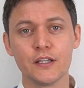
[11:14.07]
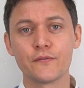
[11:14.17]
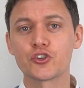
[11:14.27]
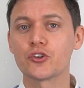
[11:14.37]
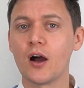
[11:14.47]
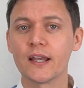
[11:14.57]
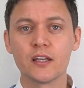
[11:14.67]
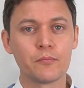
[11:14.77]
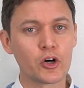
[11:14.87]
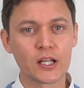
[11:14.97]
You've tried
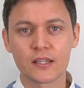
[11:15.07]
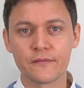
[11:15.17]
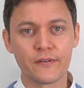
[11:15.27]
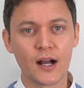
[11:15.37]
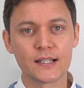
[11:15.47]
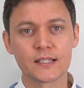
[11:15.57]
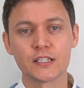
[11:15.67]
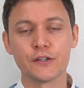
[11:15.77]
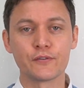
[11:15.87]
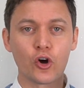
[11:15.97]
mnemonic
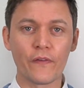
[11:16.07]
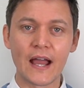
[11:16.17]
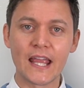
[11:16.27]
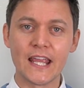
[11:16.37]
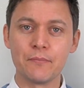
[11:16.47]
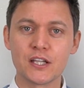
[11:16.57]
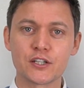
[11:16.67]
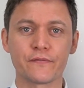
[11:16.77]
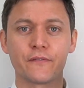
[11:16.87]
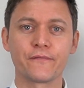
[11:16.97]
devices, you've got that
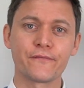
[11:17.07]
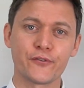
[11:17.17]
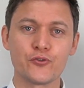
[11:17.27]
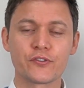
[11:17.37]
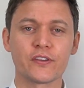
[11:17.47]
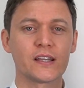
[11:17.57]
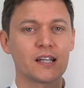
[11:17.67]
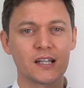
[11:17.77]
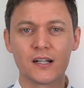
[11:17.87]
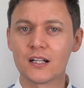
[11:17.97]
image of the fruit and the
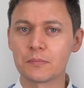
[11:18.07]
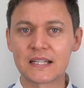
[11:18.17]
girl,